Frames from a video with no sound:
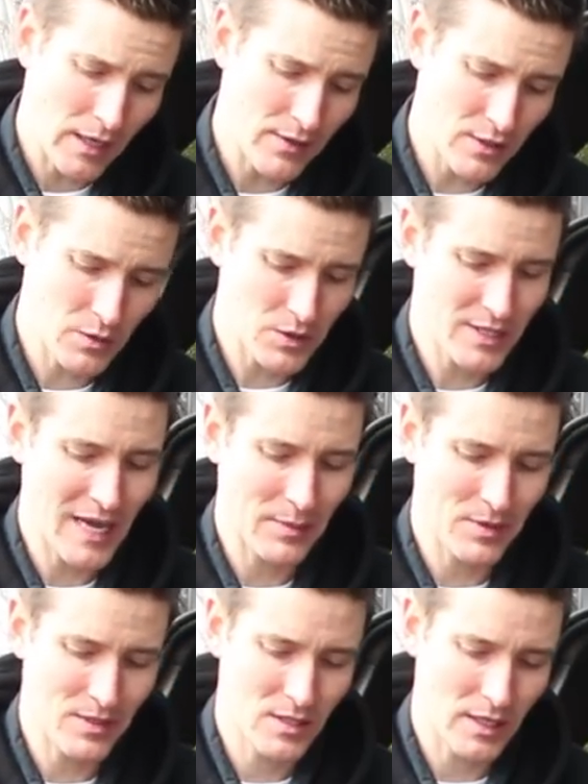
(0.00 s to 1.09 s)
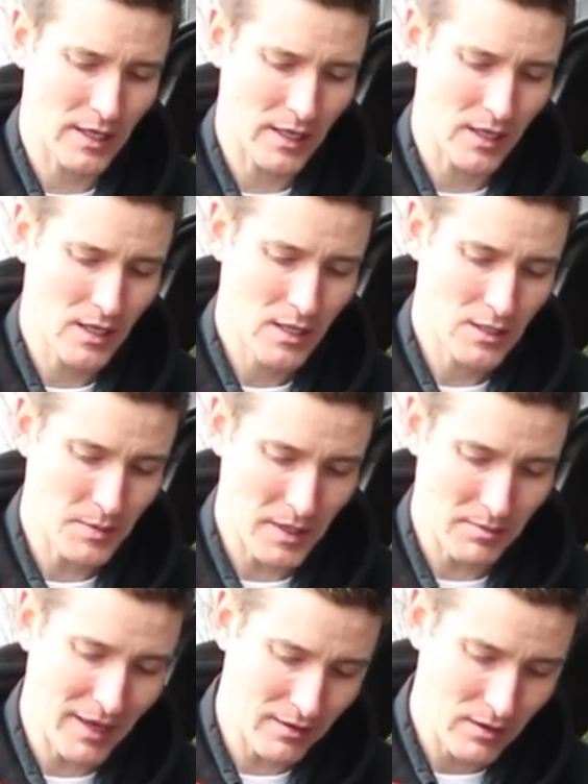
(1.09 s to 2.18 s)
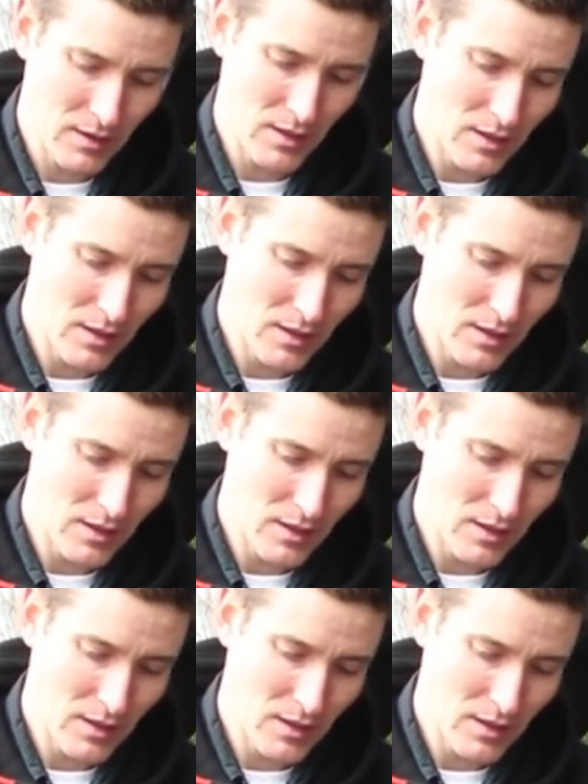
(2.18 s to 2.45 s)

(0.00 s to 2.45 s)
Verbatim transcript: This one just happens to be in my